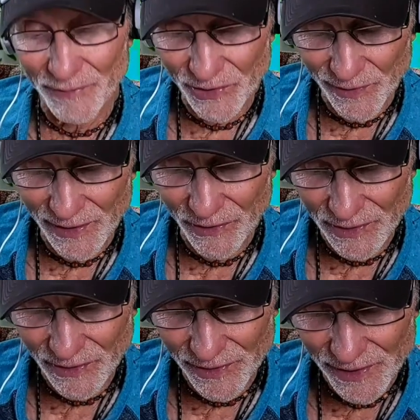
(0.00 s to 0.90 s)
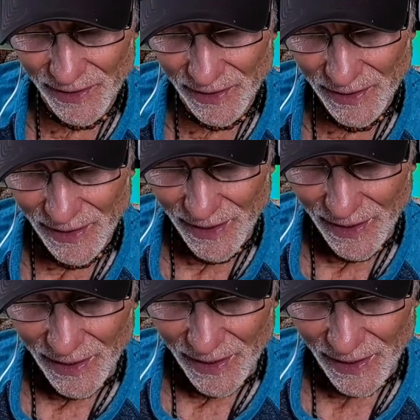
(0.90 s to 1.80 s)
between Lord Krishna
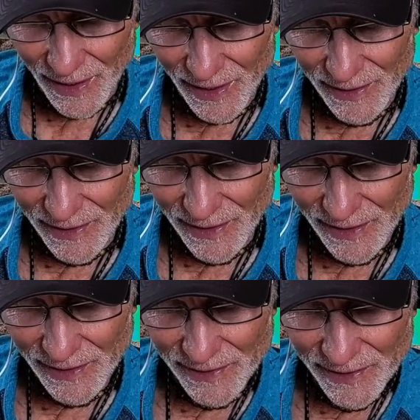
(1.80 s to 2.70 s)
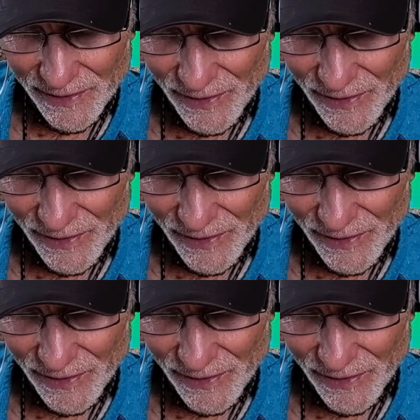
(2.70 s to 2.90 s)
and his